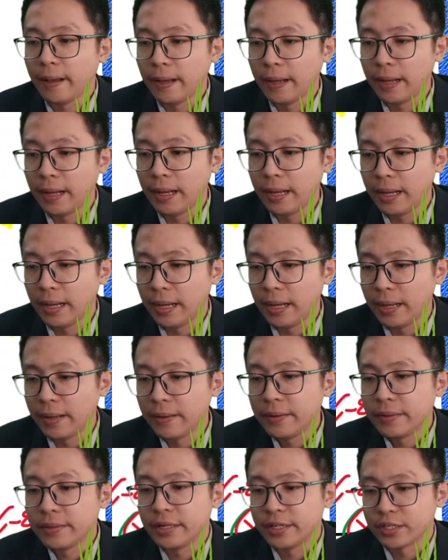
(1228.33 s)

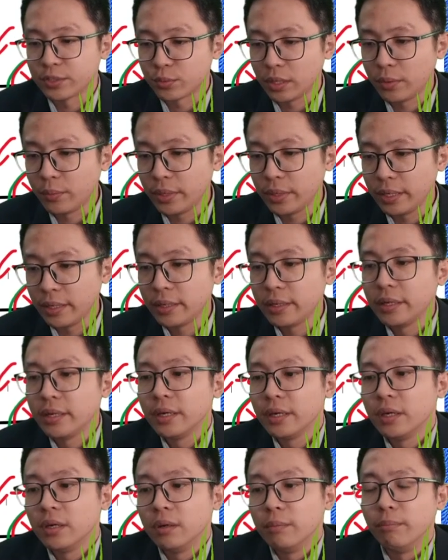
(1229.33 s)
There's one way
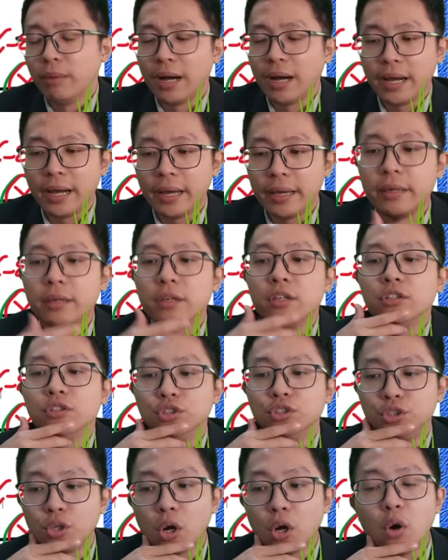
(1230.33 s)
by
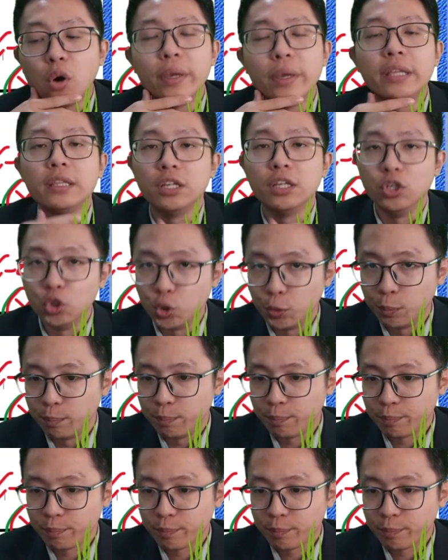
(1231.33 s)
drawing the loop.